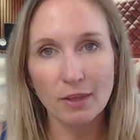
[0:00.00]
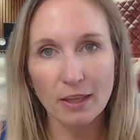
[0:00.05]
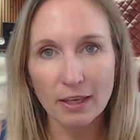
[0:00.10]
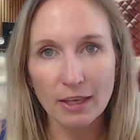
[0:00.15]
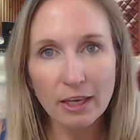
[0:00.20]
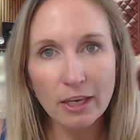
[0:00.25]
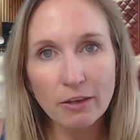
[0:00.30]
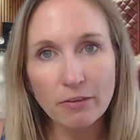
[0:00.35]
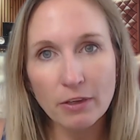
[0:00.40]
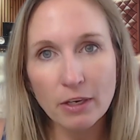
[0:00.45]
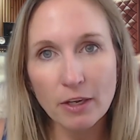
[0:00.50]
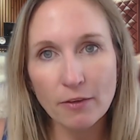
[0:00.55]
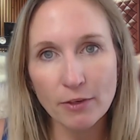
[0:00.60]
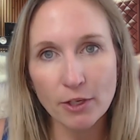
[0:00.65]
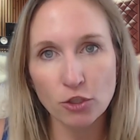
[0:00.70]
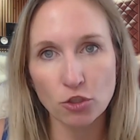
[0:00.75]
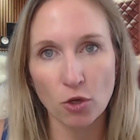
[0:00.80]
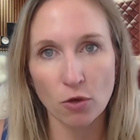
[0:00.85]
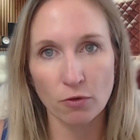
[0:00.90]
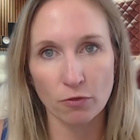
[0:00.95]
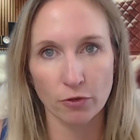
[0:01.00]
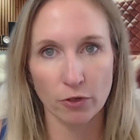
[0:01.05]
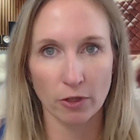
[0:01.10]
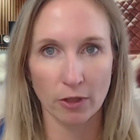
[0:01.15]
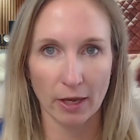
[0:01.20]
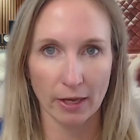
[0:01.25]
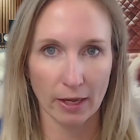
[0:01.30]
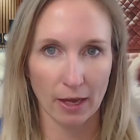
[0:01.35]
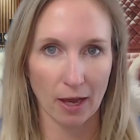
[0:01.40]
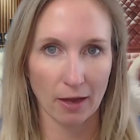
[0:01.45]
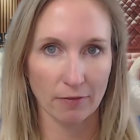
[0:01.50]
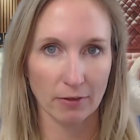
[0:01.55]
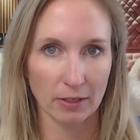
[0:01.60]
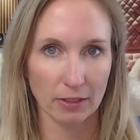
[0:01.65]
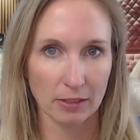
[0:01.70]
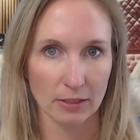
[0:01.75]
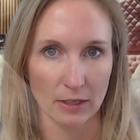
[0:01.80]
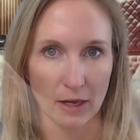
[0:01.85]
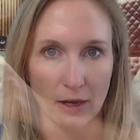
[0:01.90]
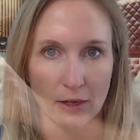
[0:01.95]
even if you don't feel like having
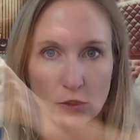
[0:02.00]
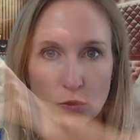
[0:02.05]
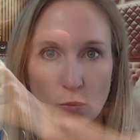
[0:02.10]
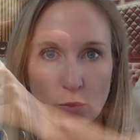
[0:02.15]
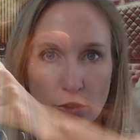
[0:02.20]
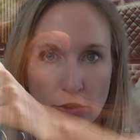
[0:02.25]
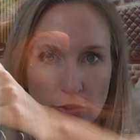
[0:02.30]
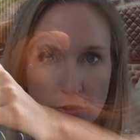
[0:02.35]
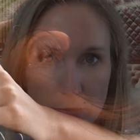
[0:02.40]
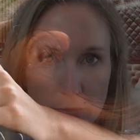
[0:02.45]
sex when you're